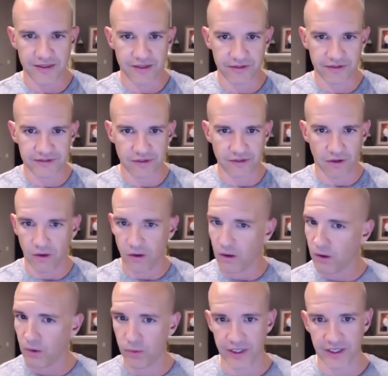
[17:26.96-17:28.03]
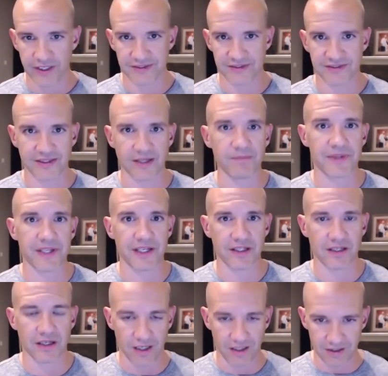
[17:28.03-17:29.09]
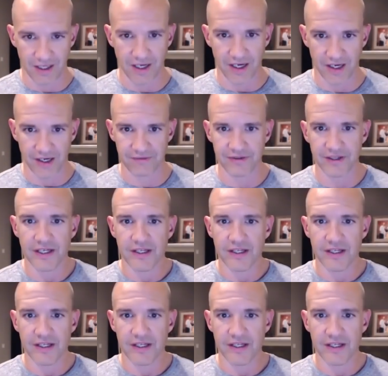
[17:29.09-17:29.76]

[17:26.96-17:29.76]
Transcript: There is always something alive